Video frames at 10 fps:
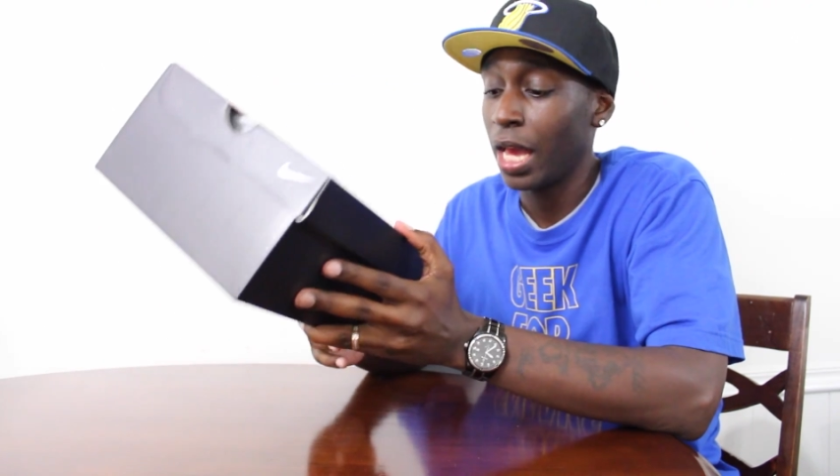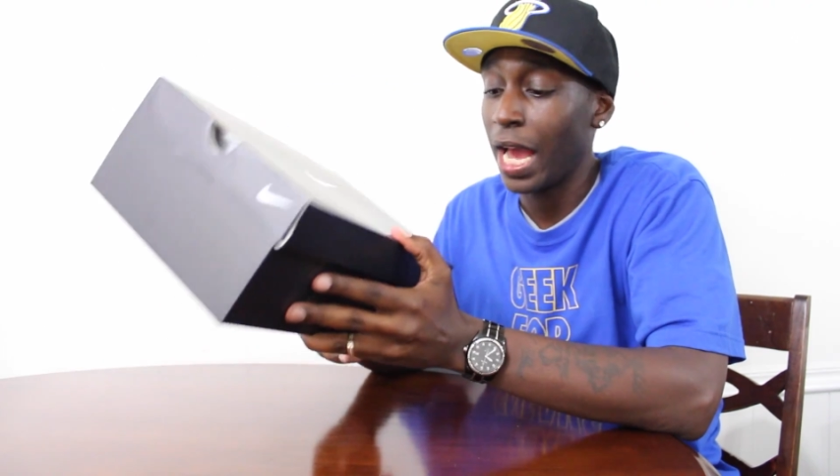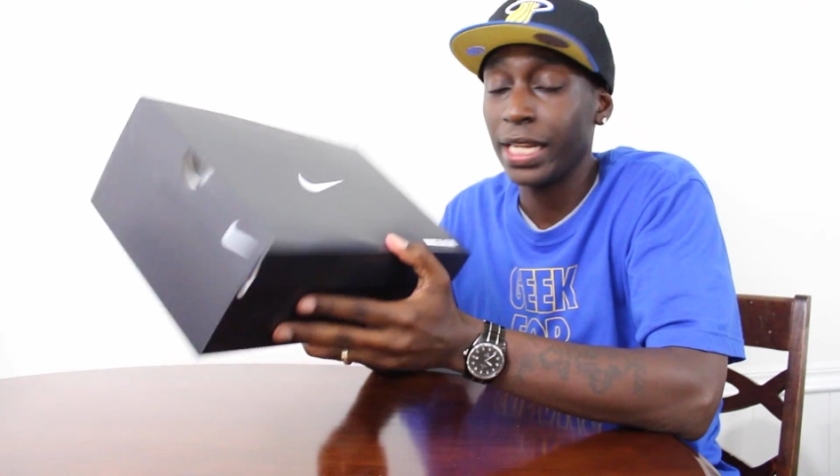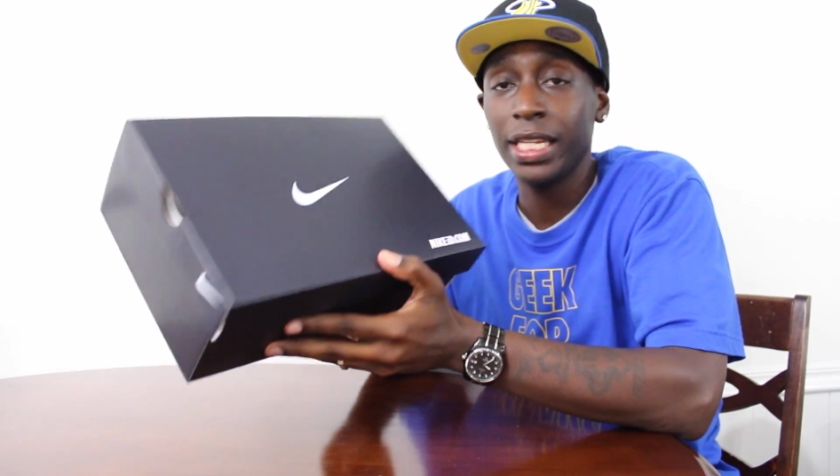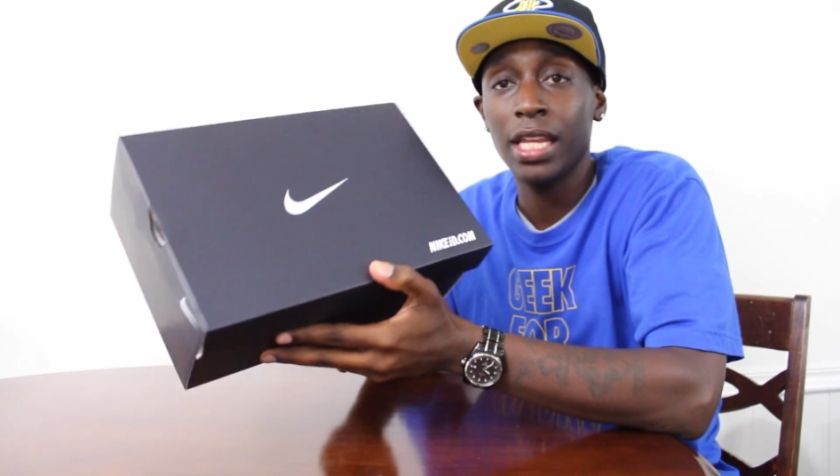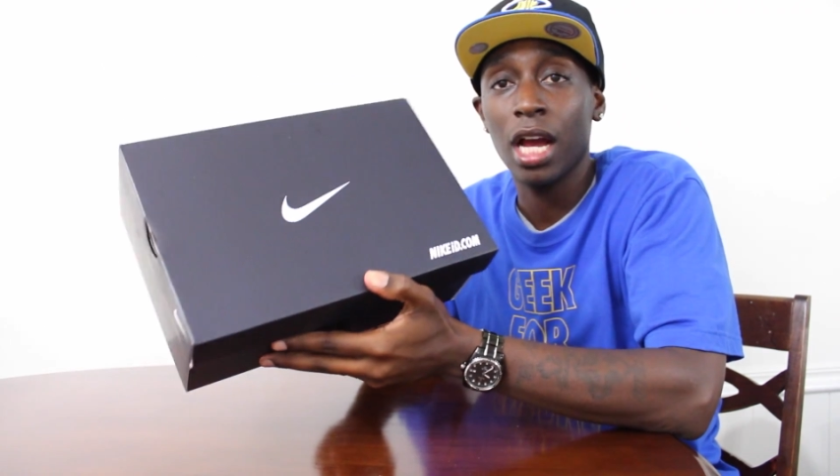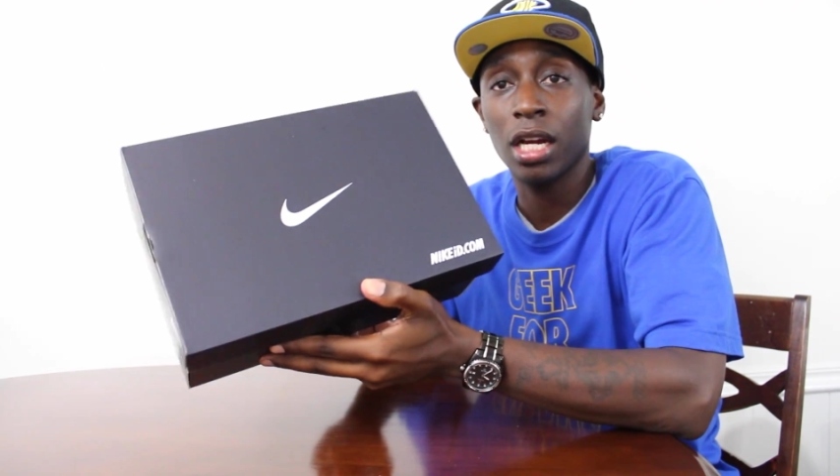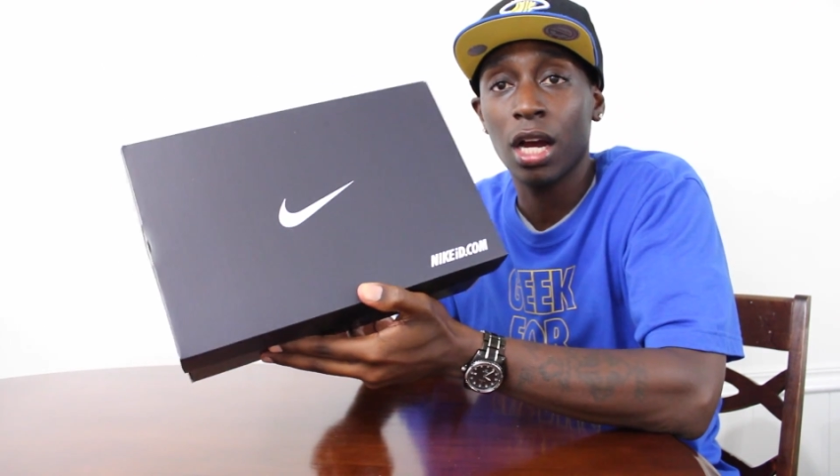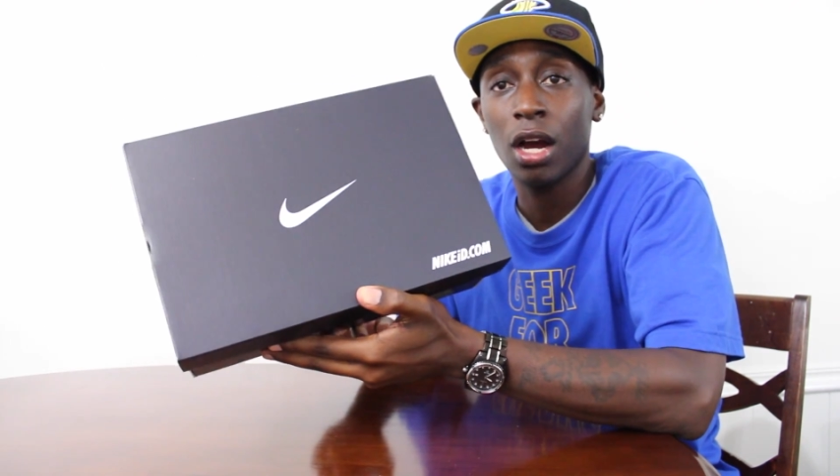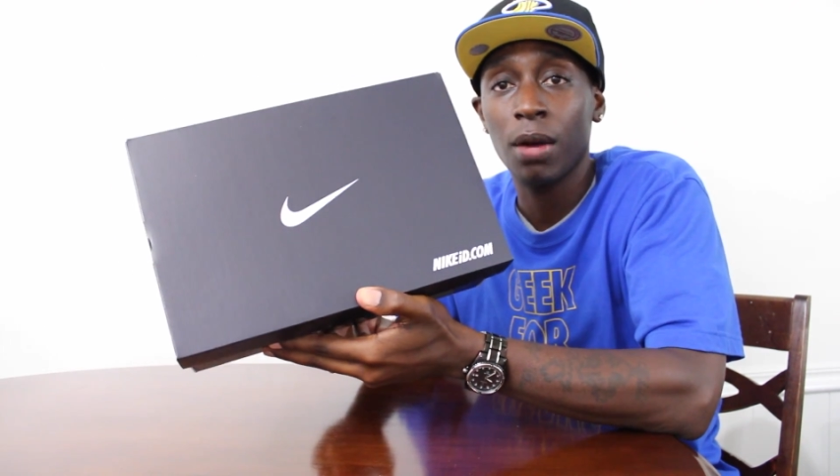
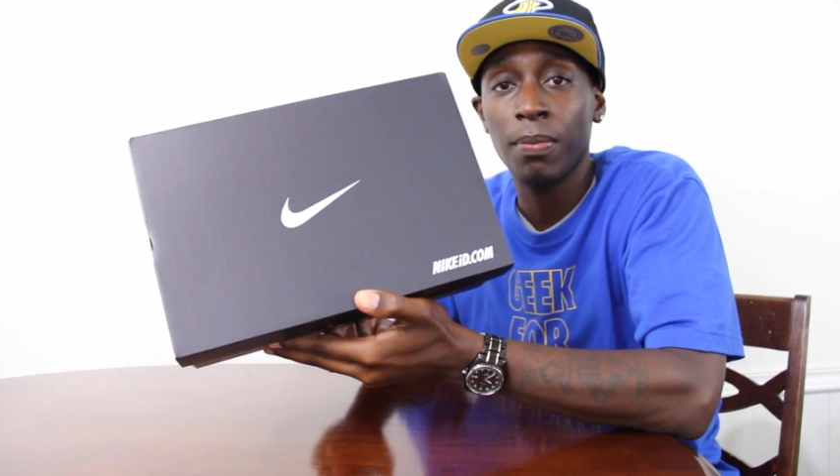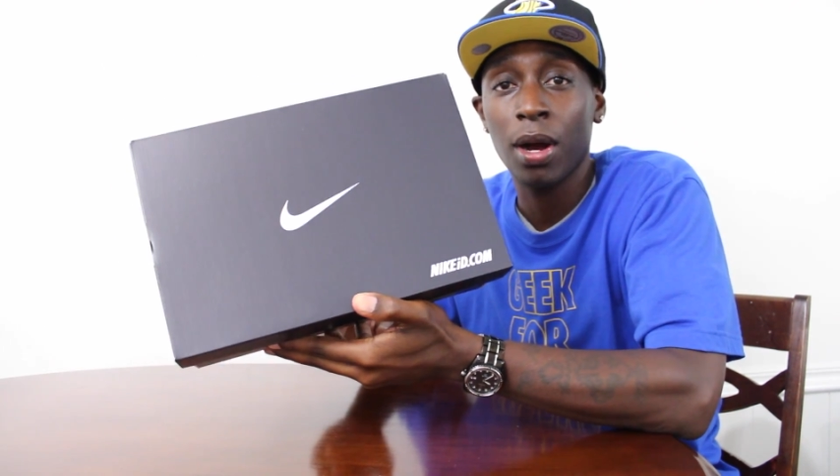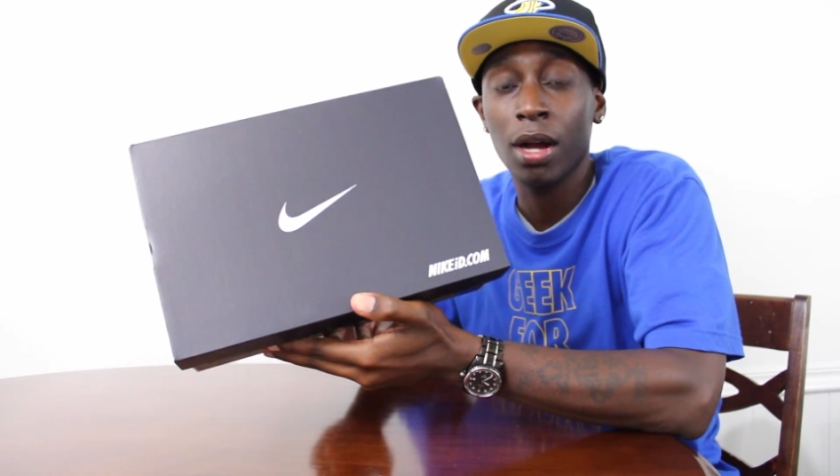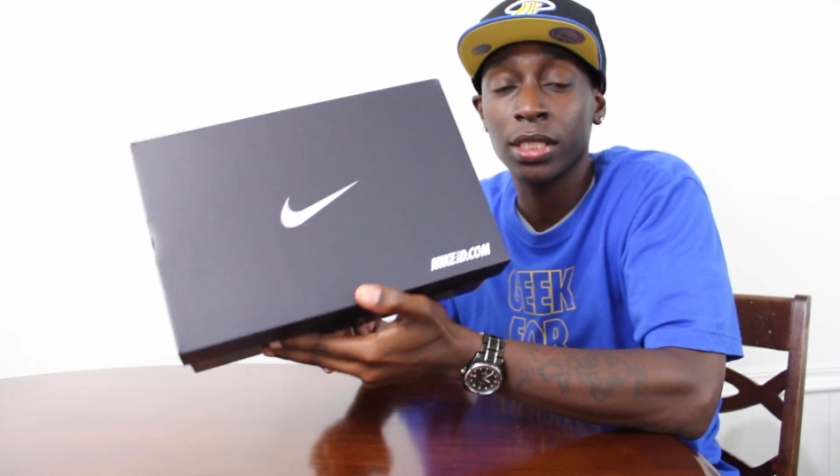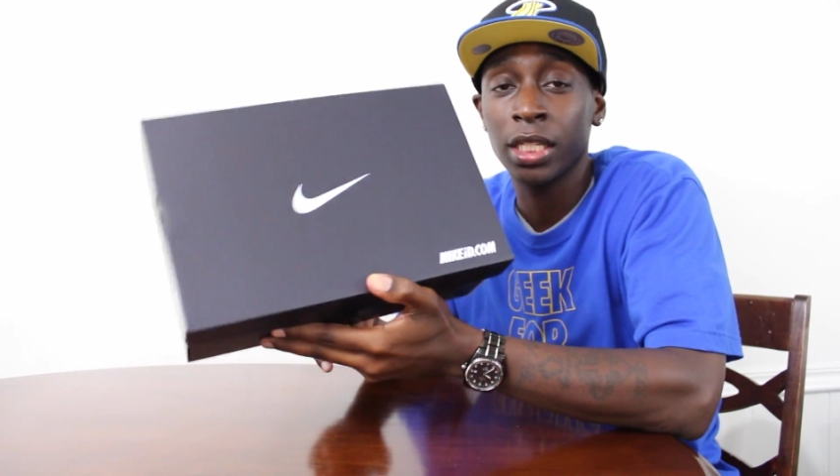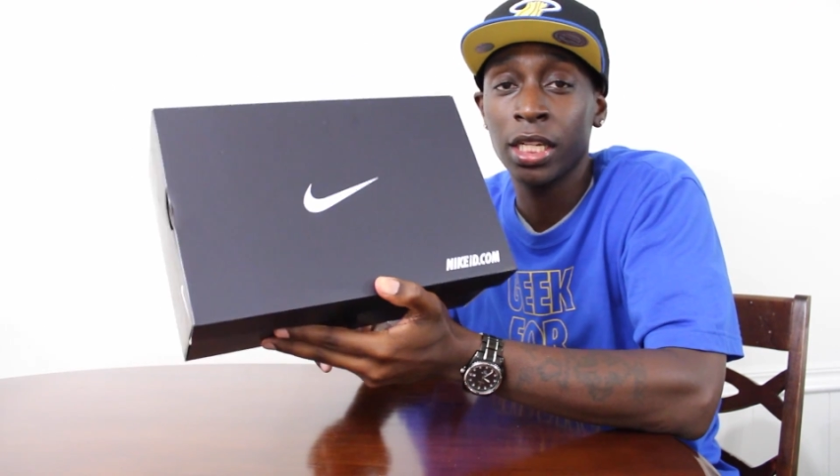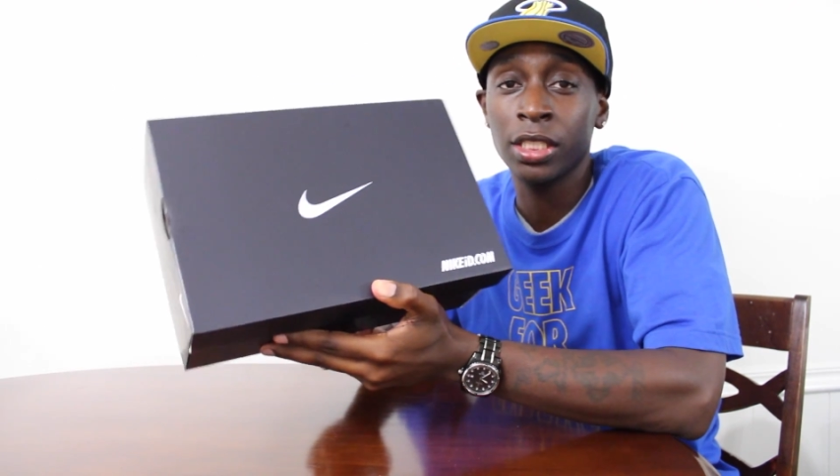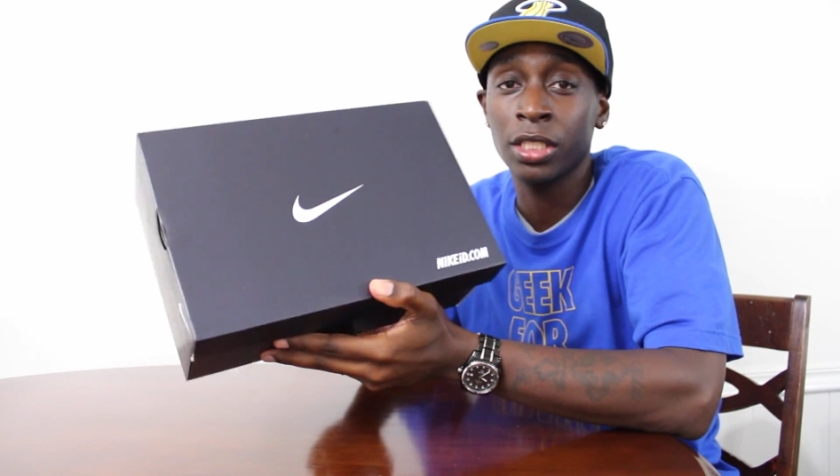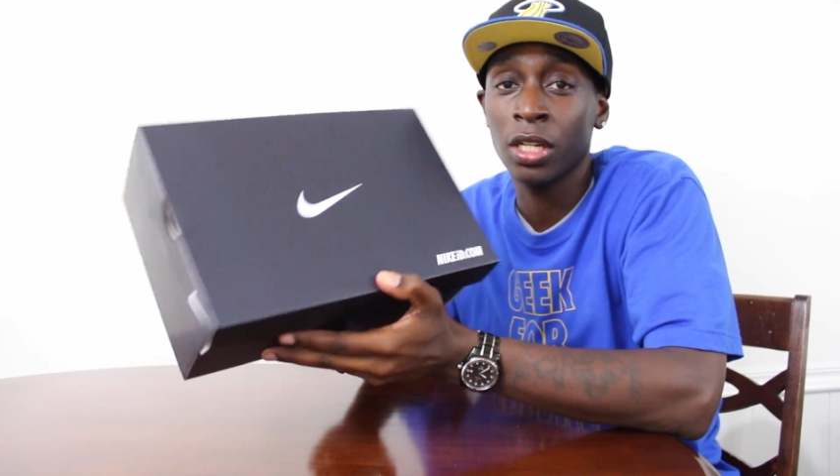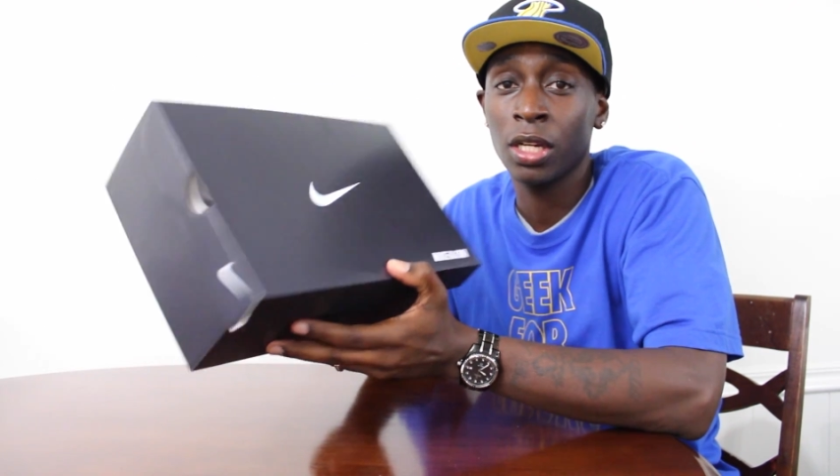ID.com box
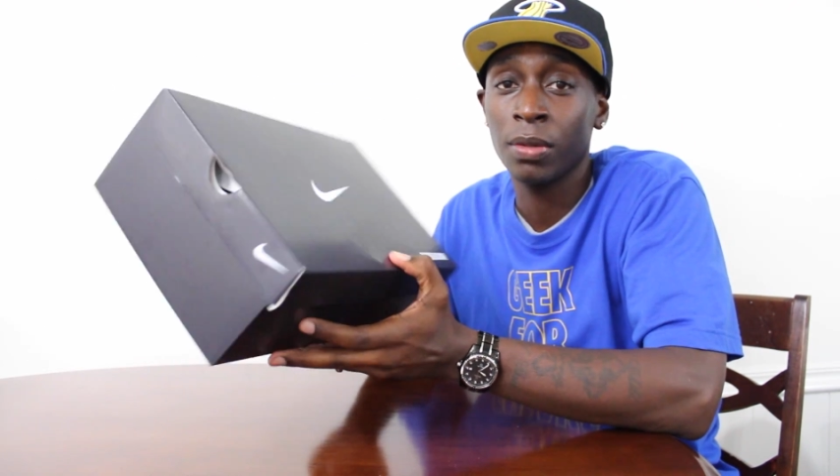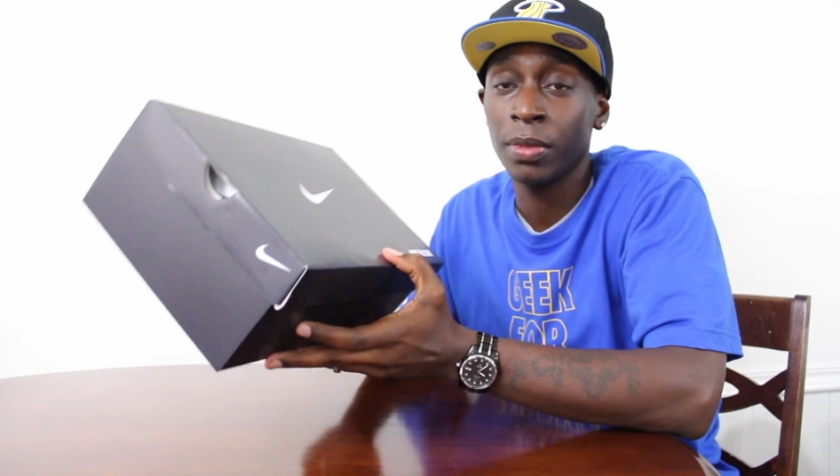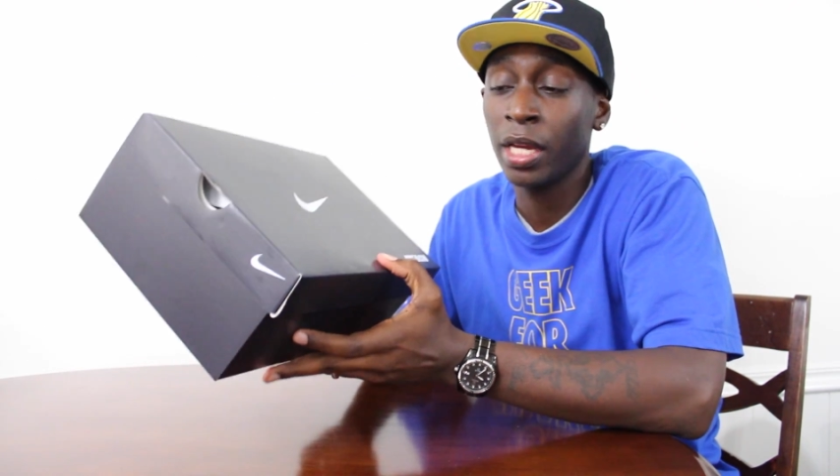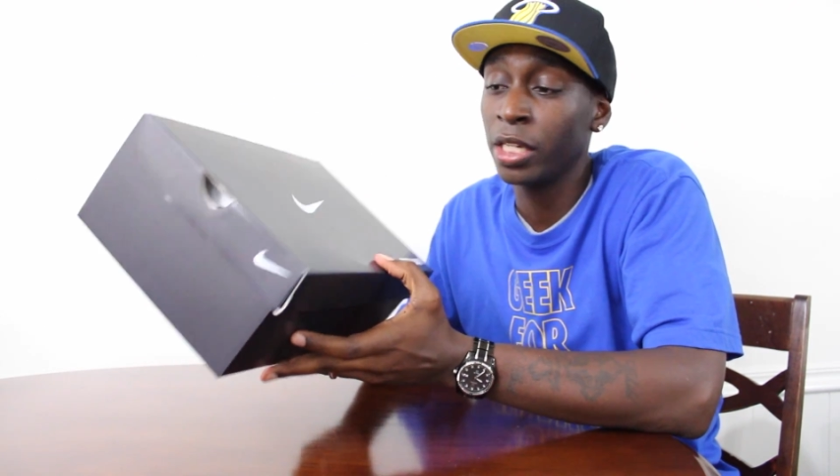as um,